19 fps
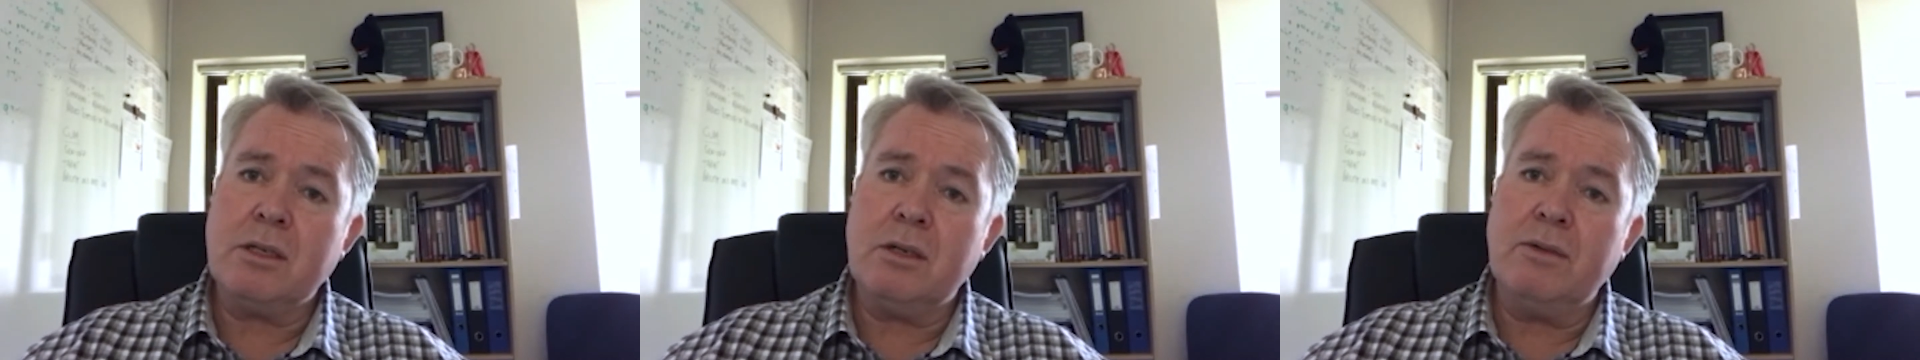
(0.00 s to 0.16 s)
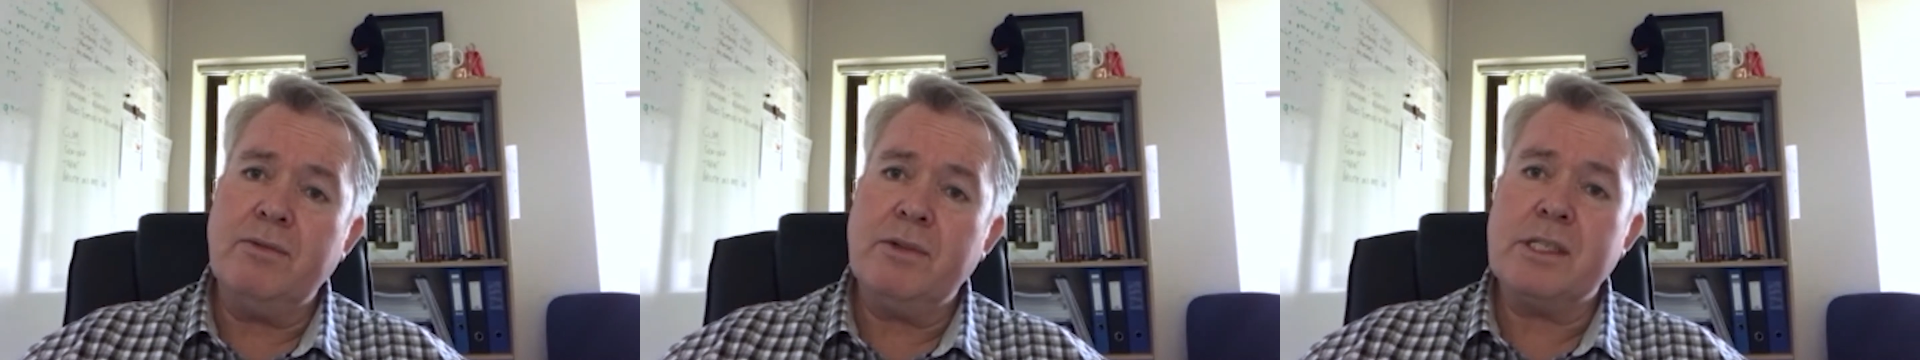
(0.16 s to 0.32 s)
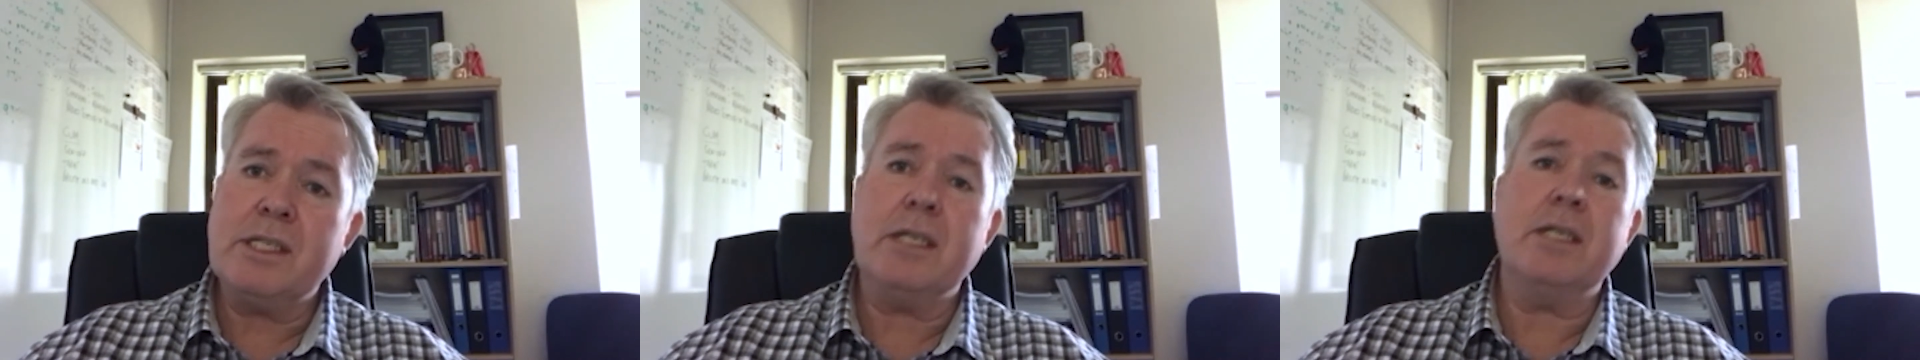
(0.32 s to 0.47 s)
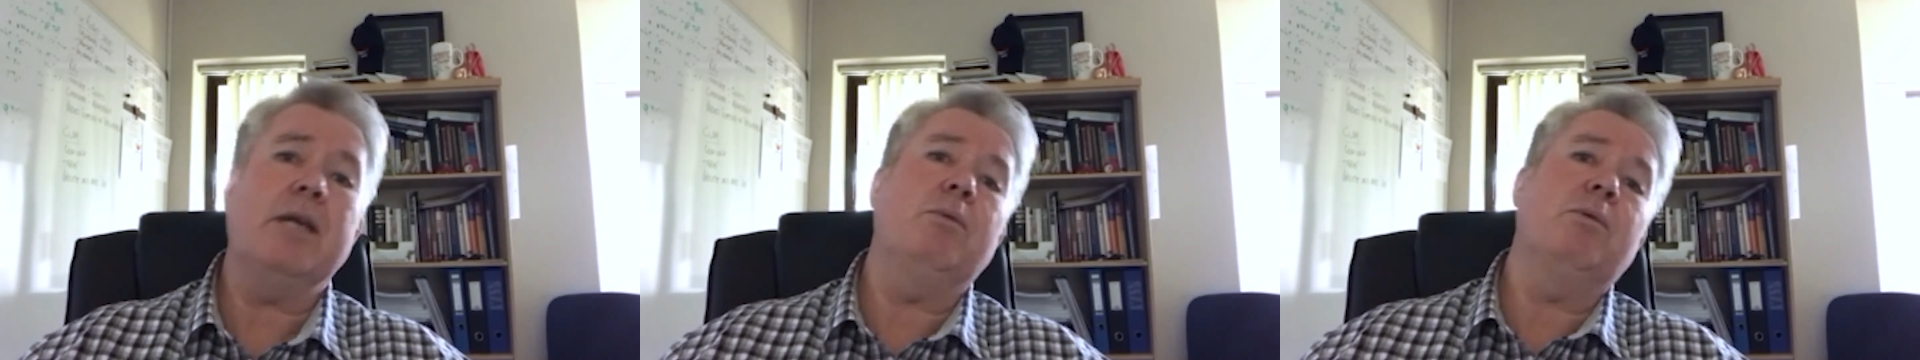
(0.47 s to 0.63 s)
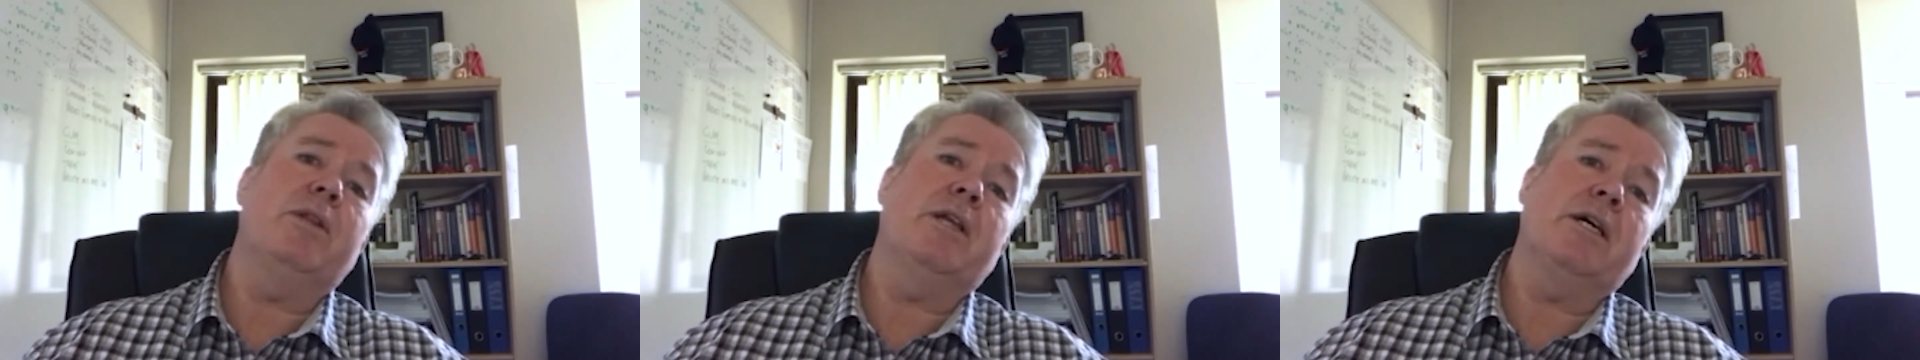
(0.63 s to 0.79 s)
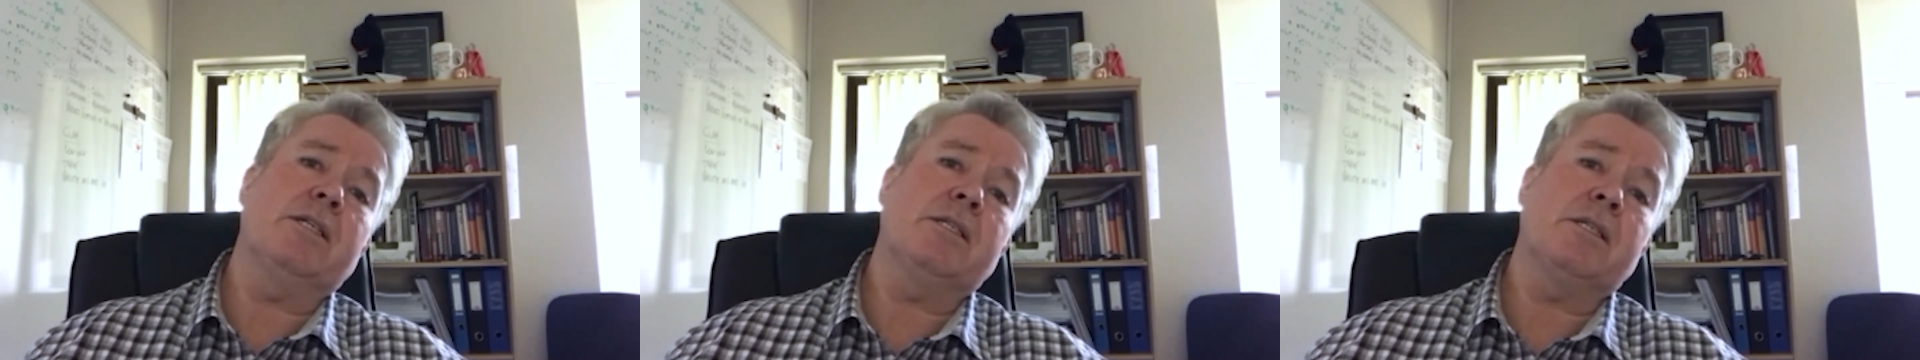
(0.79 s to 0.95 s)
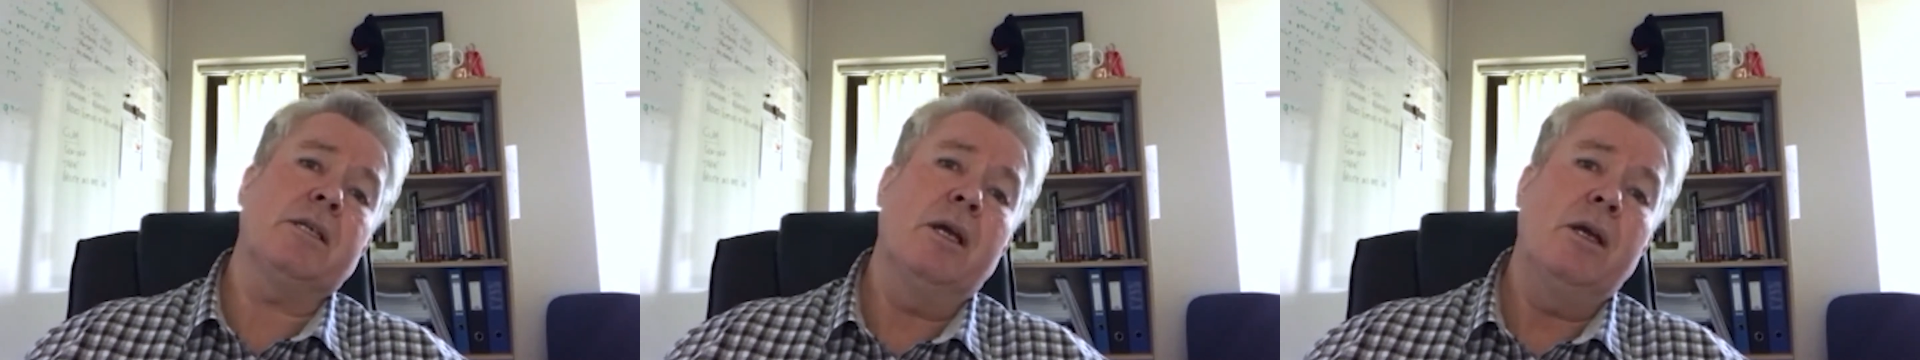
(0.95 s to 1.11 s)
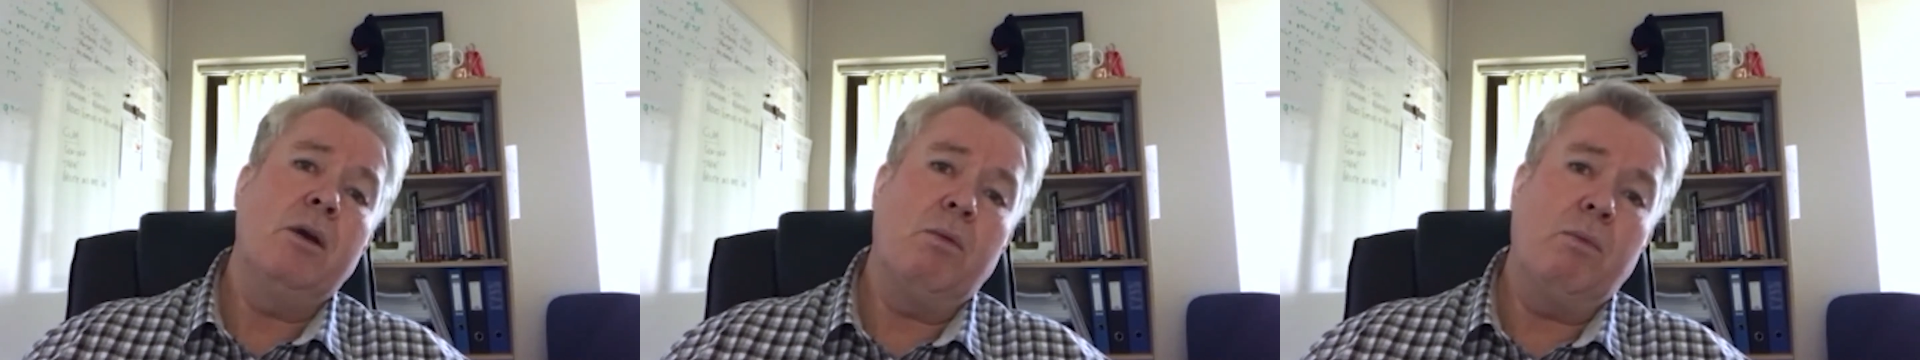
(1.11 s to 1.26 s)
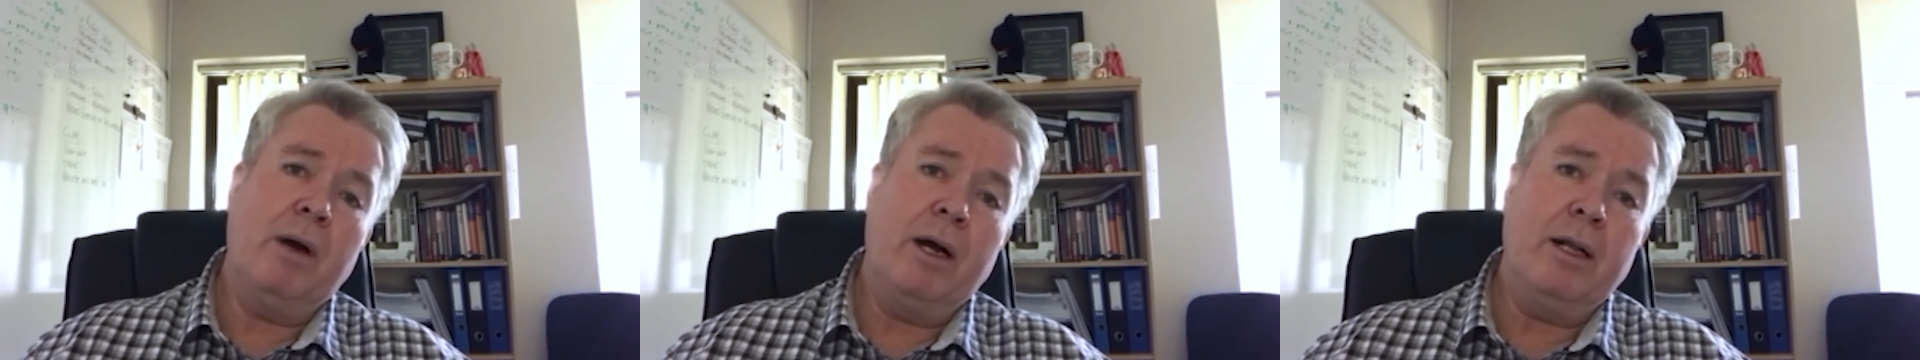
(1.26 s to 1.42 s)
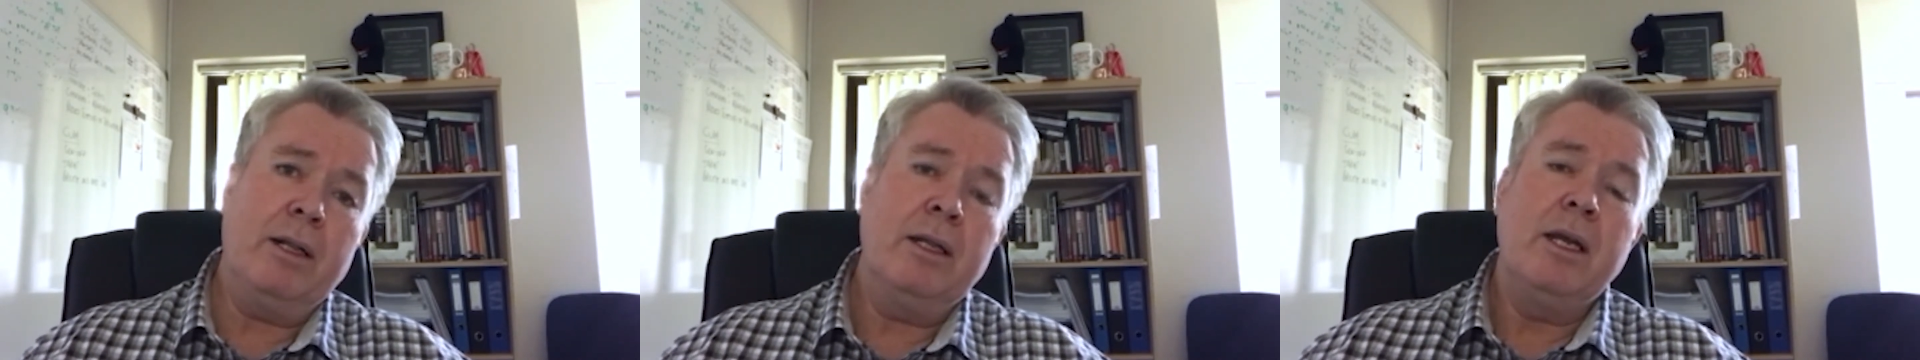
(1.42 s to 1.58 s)
on visiting with us,
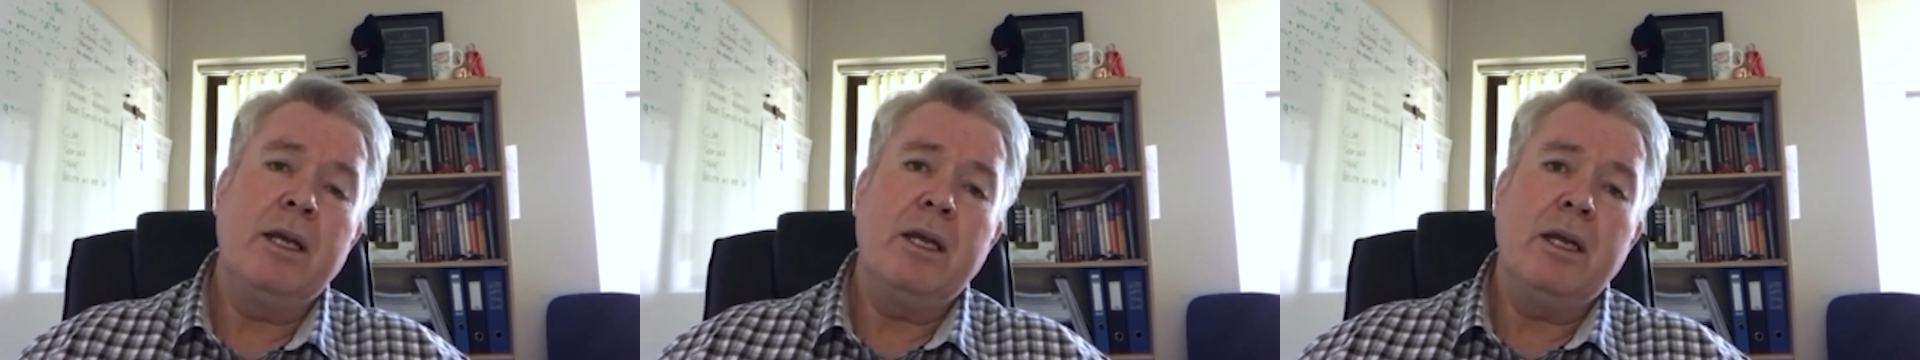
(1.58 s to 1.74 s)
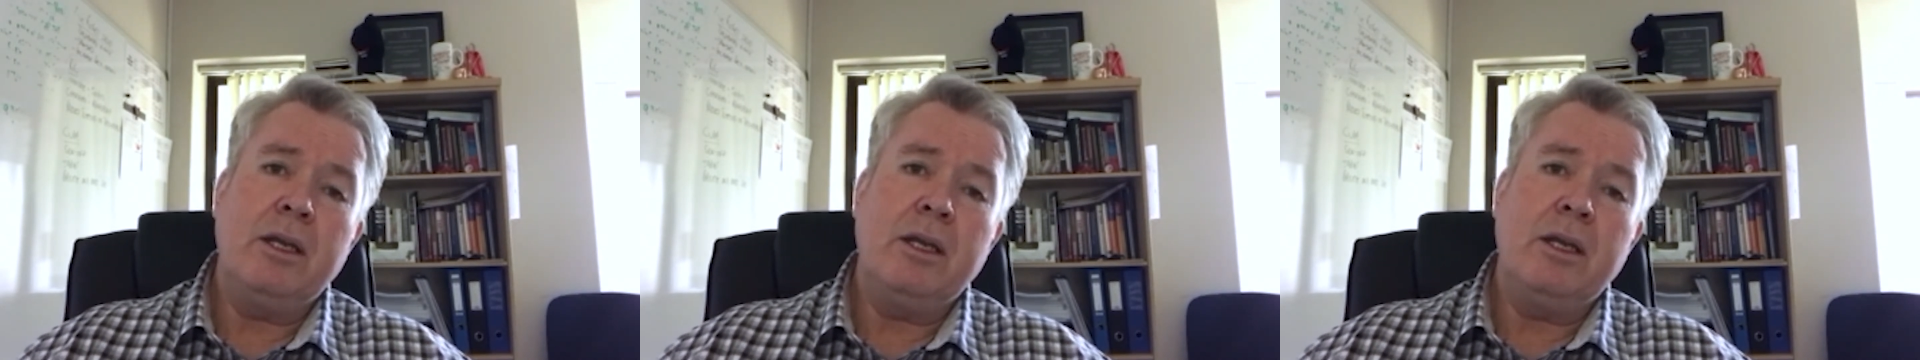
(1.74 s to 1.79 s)
well,